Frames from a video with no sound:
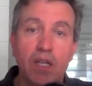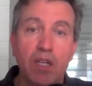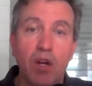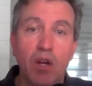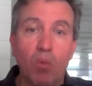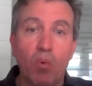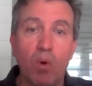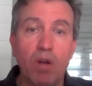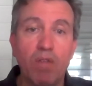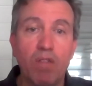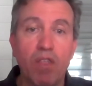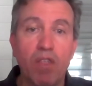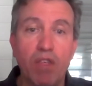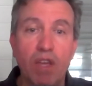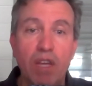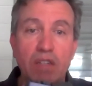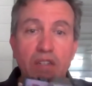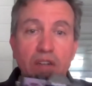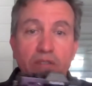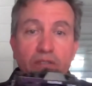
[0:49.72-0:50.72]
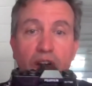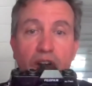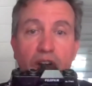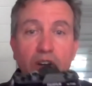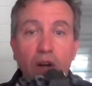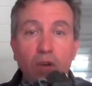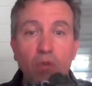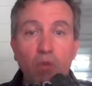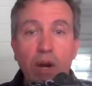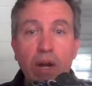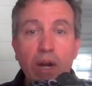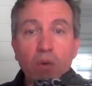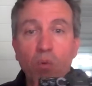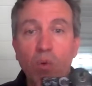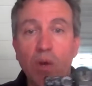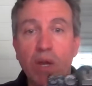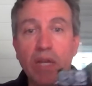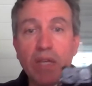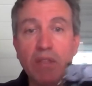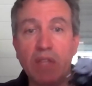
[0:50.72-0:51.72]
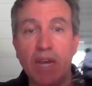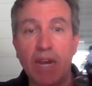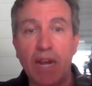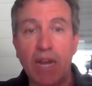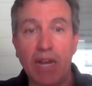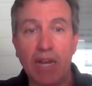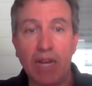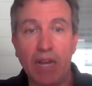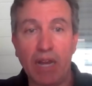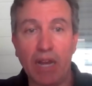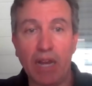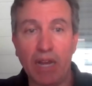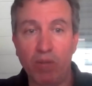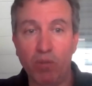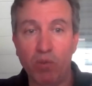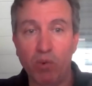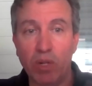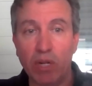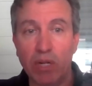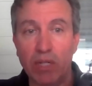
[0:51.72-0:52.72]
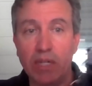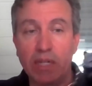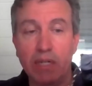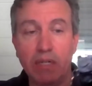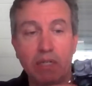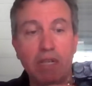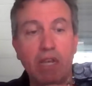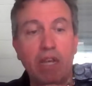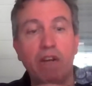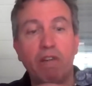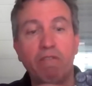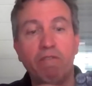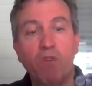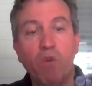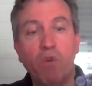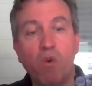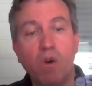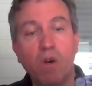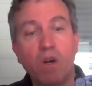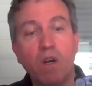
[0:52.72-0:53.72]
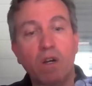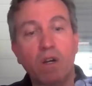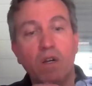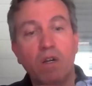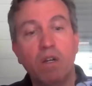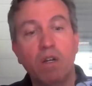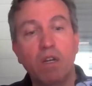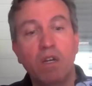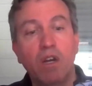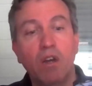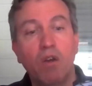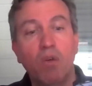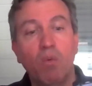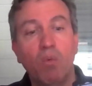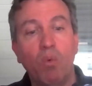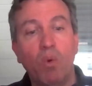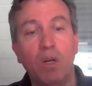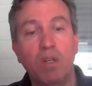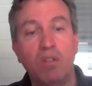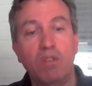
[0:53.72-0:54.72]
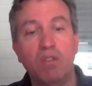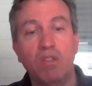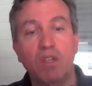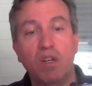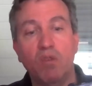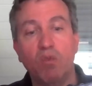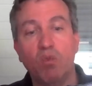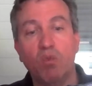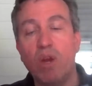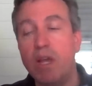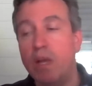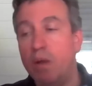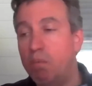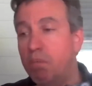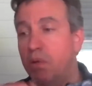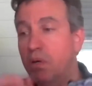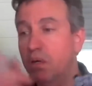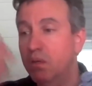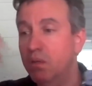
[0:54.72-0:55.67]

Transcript: one of the things I found out right away that I really didn't care for was the grip.